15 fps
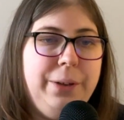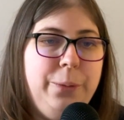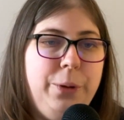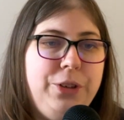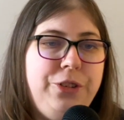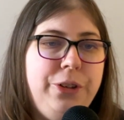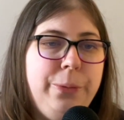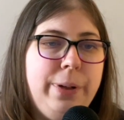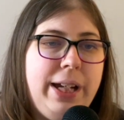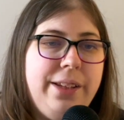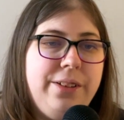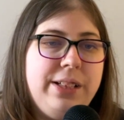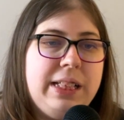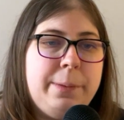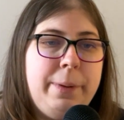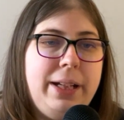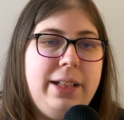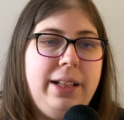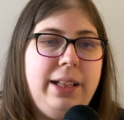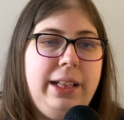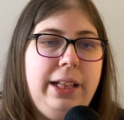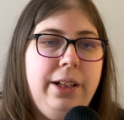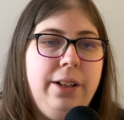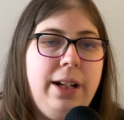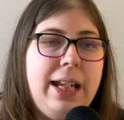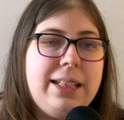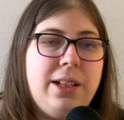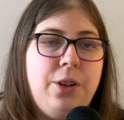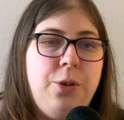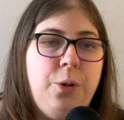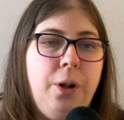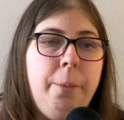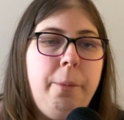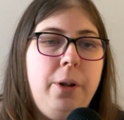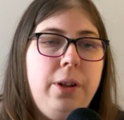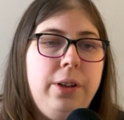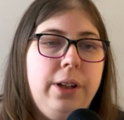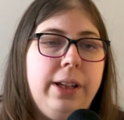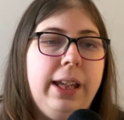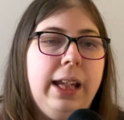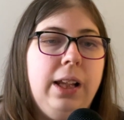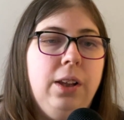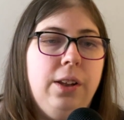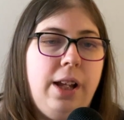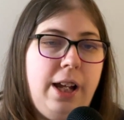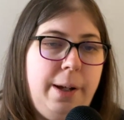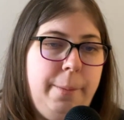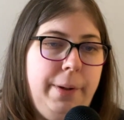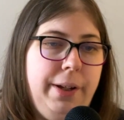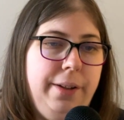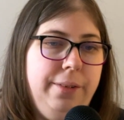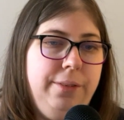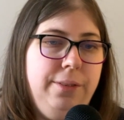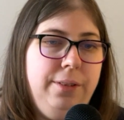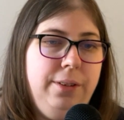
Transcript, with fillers: Would you rather spend a year as a normal looking llama